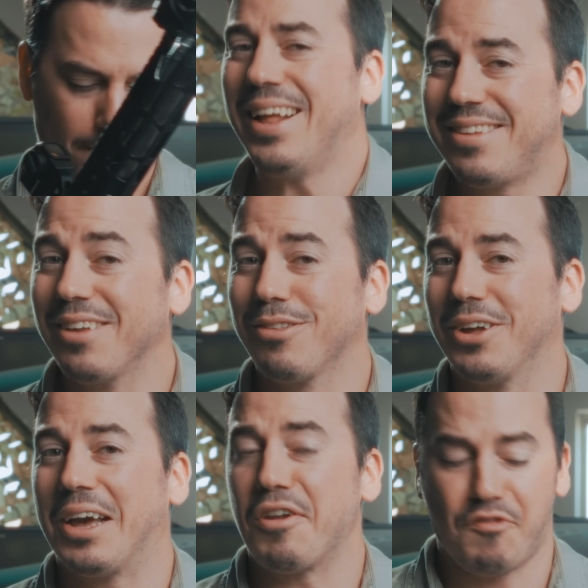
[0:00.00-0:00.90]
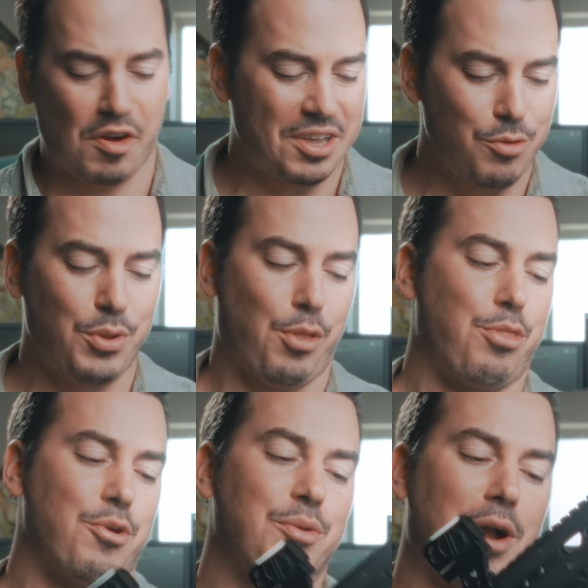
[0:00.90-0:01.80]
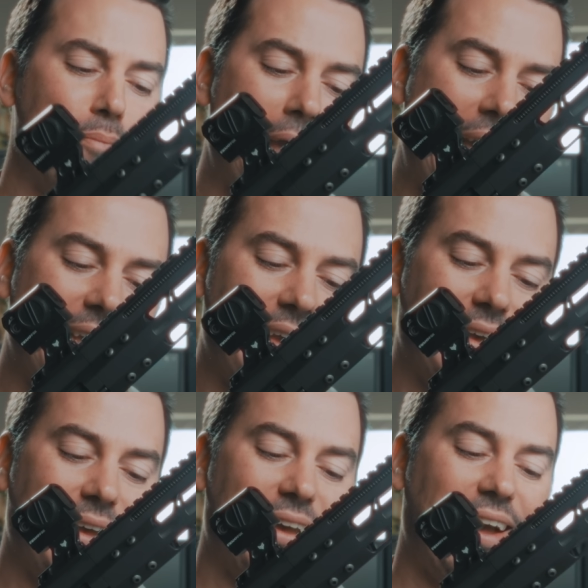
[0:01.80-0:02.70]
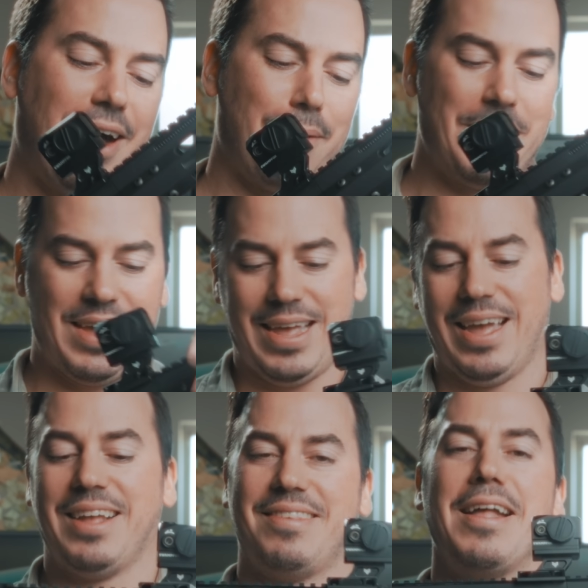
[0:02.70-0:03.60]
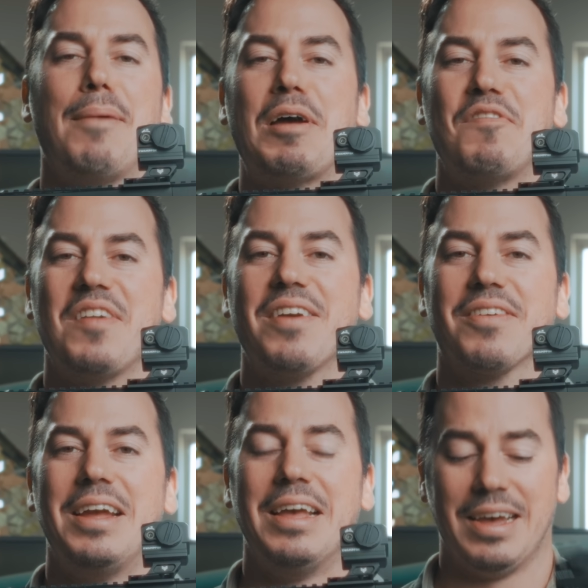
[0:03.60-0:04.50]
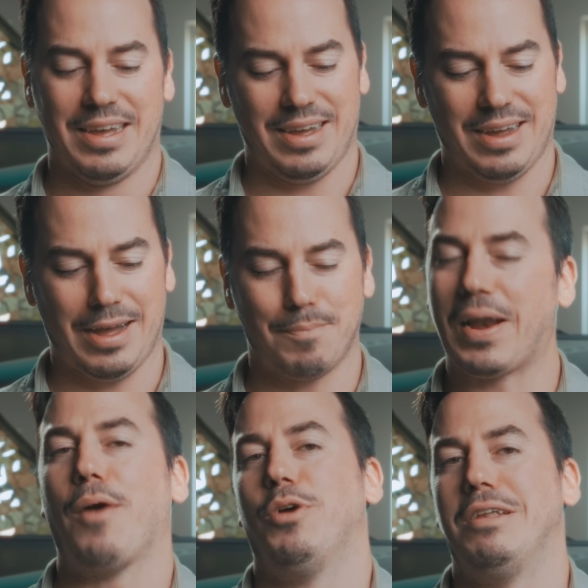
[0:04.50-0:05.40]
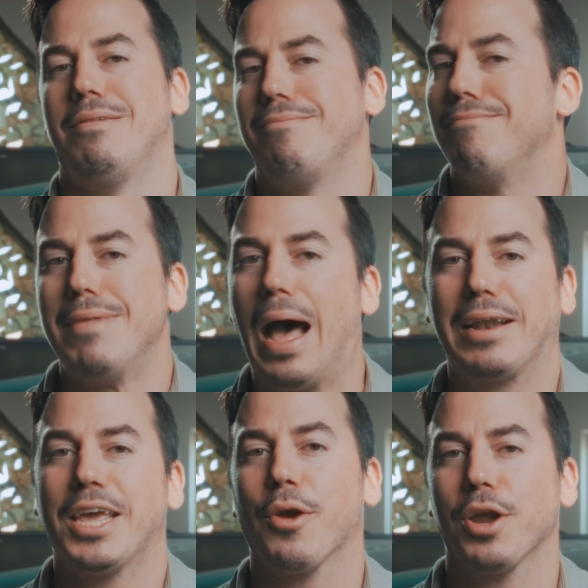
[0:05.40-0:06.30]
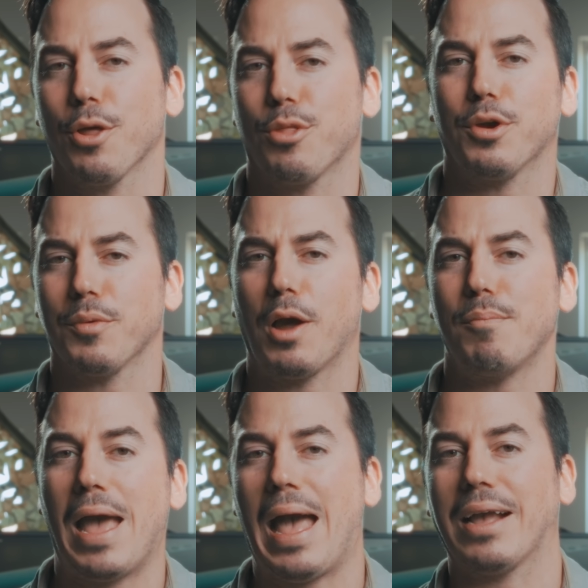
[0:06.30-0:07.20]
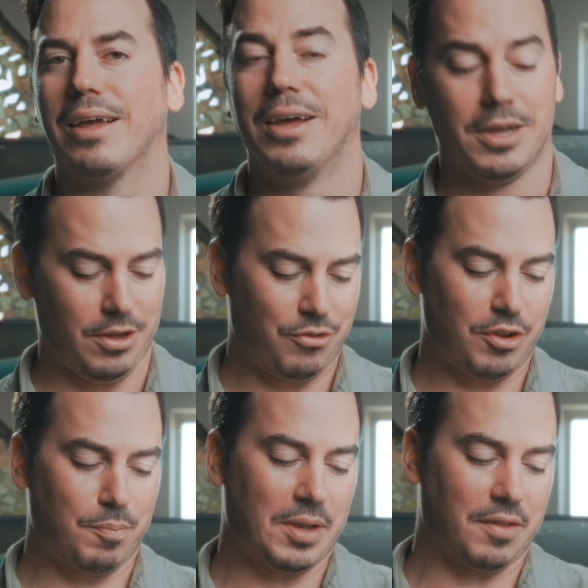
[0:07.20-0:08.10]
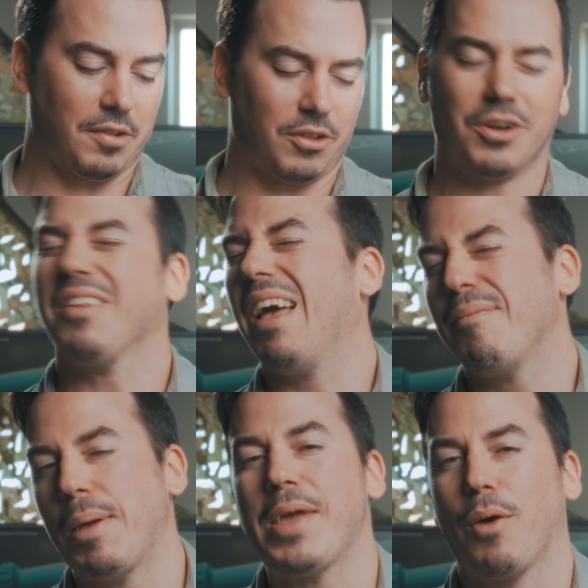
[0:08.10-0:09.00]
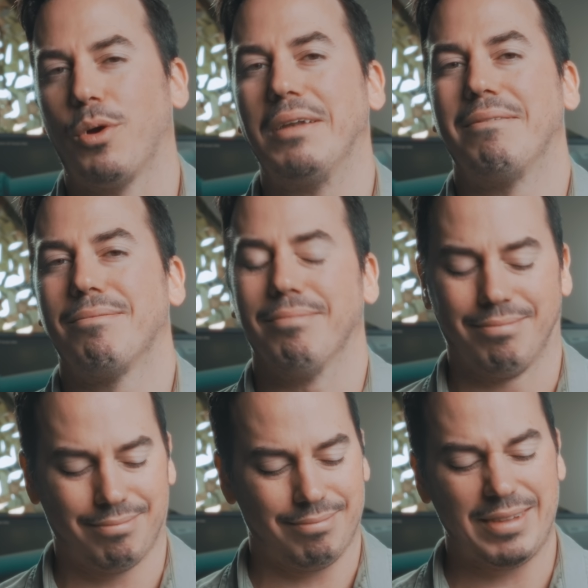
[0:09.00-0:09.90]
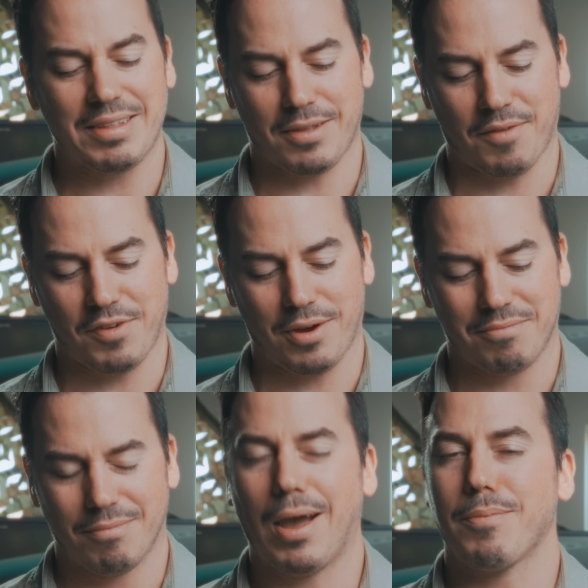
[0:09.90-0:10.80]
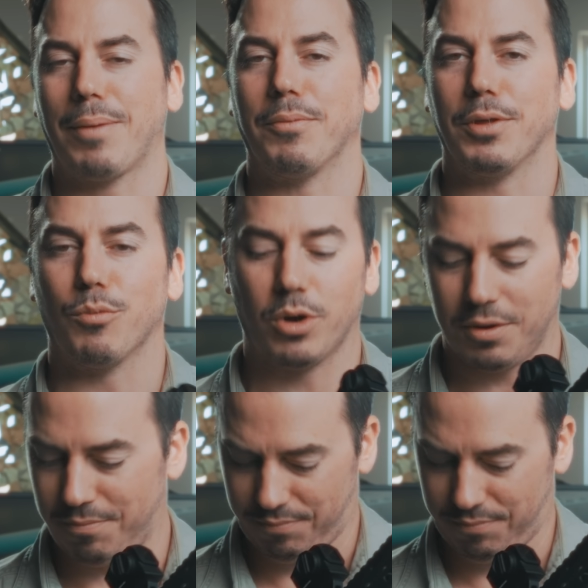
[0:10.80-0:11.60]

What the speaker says: It does look kind of funky with a 30-round mag. It's not my favorite, but I wouldn't not carry a 30-round mag just because of the looks. Maybe I would. That's not fair. I probably would.